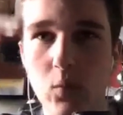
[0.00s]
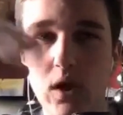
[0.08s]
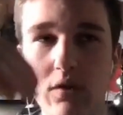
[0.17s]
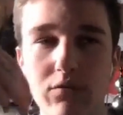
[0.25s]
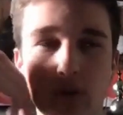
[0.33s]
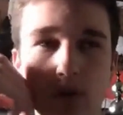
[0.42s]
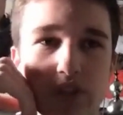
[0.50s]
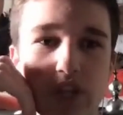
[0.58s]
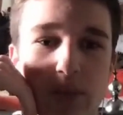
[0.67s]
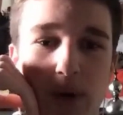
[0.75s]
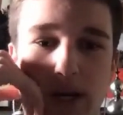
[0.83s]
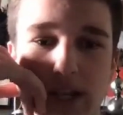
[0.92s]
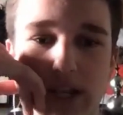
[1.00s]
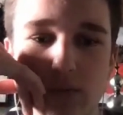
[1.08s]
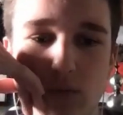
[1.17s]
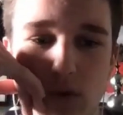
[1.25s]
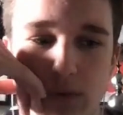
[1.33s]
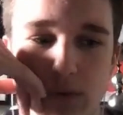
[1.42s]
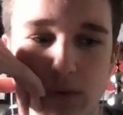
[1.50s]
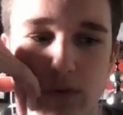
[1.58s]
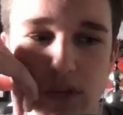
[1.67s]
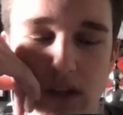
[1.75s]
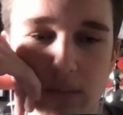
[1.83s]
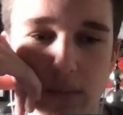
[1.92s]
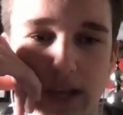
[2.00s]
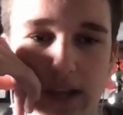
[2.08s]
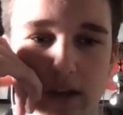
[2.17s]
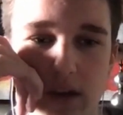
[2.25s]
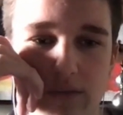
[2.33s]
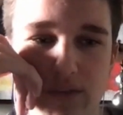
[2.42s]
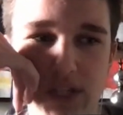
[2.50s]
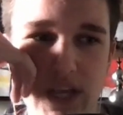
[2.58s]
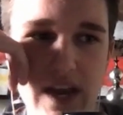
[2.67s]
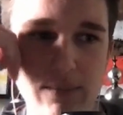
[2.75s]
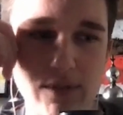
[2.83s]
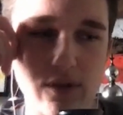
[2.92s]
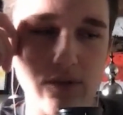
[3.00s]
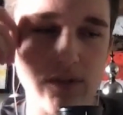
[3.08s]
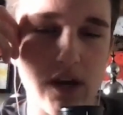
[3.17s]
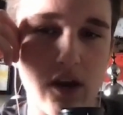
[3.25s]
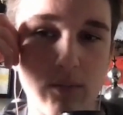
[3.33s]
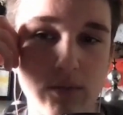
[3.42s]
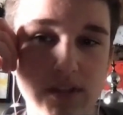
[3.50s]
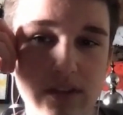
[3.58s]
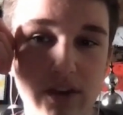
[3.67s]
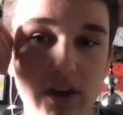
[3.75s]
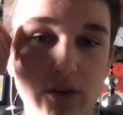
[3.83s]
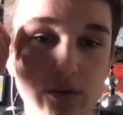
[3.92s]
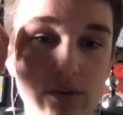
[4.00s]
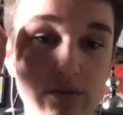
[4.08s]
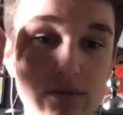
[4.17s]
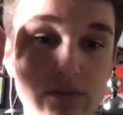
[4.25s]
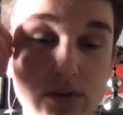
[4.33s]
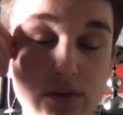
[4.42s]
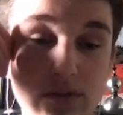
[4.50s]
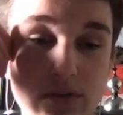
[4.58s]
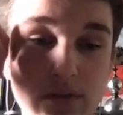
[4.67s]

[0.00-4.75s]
well versed in the podcast world, when you tell them like, oh, I have 10 episodes and I almost have 100 reviews,